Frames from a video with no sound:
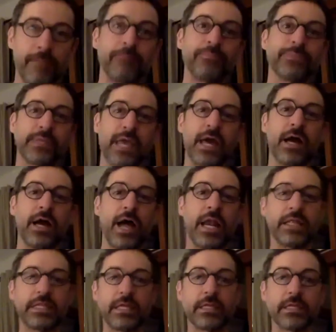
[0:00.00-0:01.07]
Yeah, and I
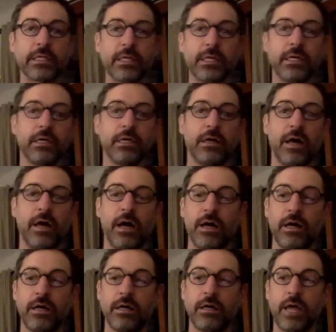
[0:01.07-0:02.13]
think
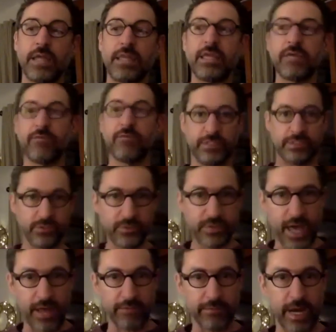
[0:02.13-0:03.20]
if we do
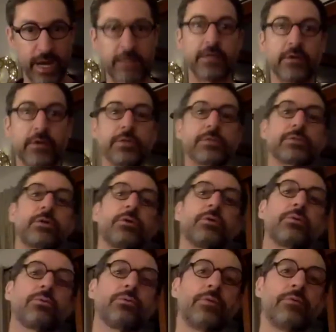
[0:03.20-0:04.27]
that, right, it
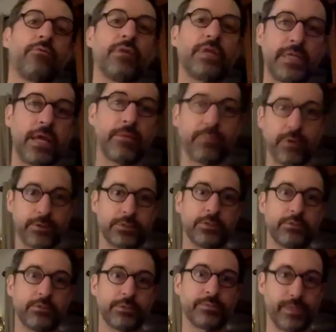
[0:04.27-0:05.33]
also, if we take personal
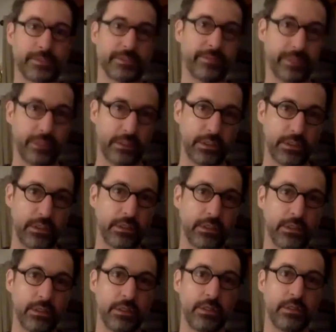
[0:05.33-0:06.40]
responsibility
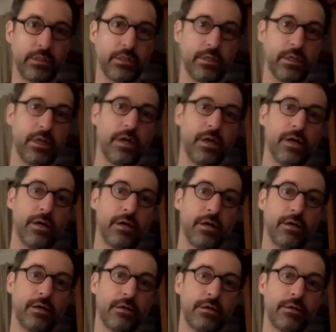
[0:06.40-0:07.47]

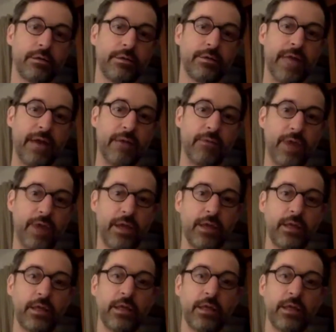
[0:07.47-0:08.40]
that way,